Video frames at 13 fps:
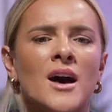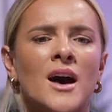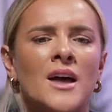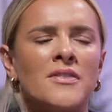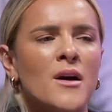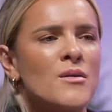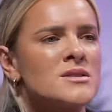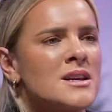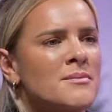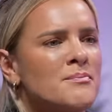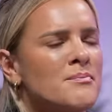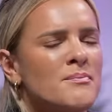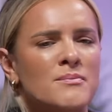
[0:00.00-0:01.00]
And there was
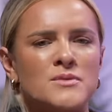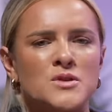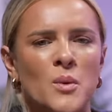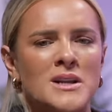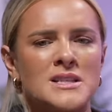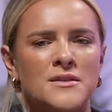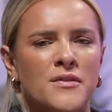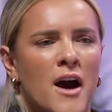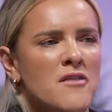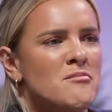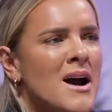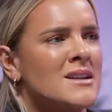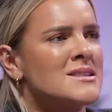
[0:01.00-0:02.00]
a
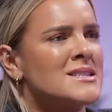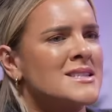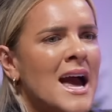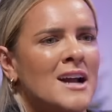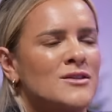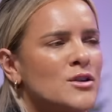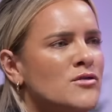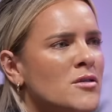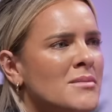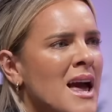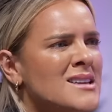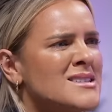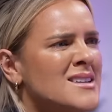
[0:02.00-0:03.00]
25-man stag do from
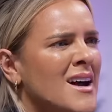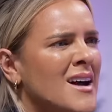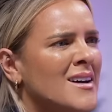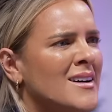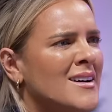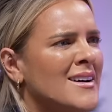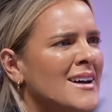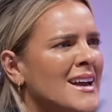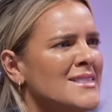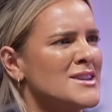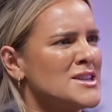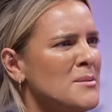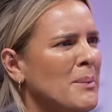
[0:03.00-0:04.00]
Leicester
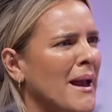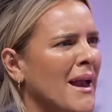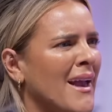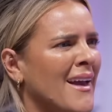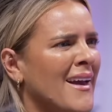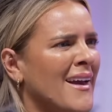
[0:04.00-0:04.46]
in the chippy.